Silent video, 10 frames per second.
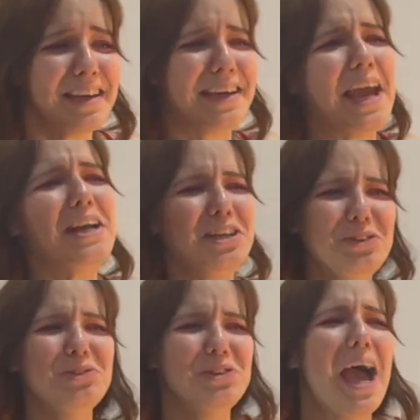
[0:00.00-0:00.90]
Can
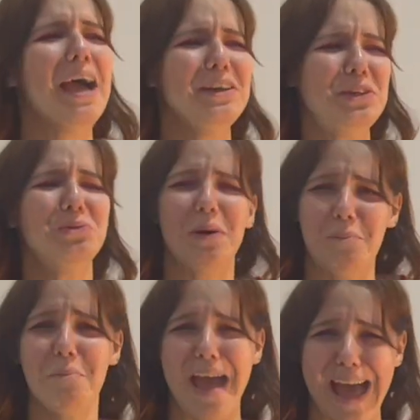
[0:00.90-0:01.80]
you, can you
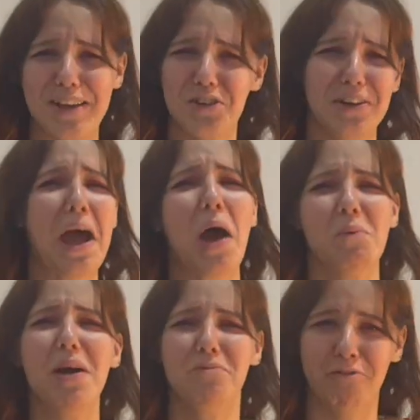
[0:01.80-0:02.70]
imagine
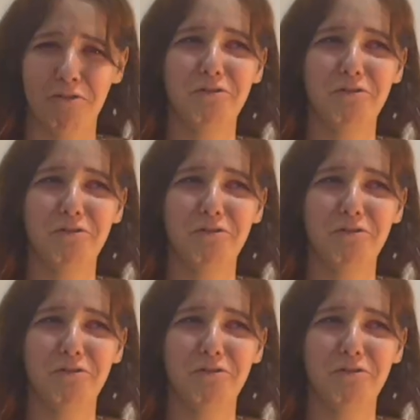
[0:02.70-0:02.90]
how I'm